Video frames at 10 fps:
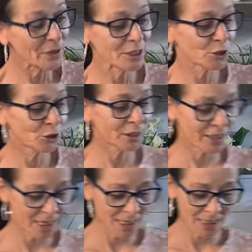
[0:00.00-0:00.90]
you enjoyed
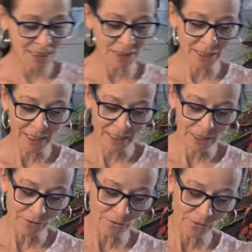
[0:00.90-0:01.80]
this and
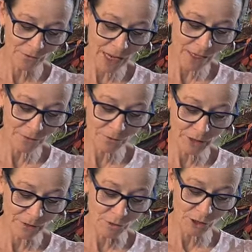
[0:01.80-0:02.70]
you found
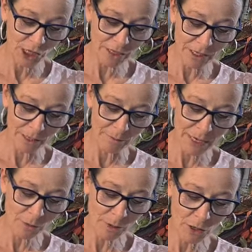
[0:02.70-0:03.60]
a
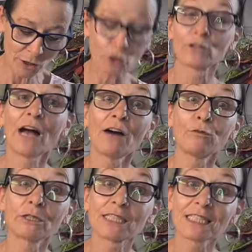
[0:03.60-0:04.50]
mailbox, or you
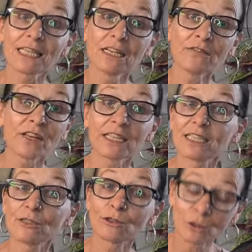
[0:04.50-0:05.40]
have one yourself that you
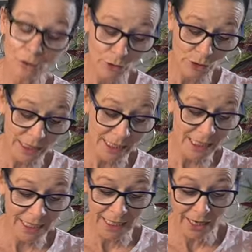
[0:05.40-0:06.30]
don't use, it's
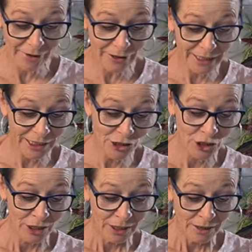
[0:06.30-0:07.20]
in the garage
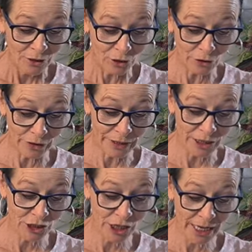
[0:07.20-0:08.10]
or in the
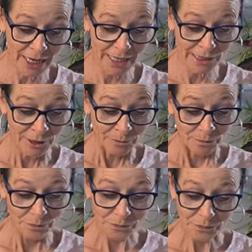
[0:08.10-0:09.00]
shed,
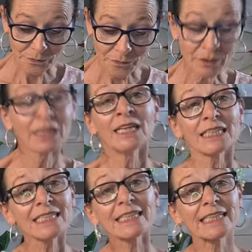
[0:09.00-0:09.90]

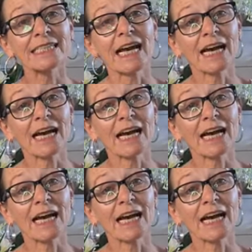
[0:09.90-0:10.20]
dig it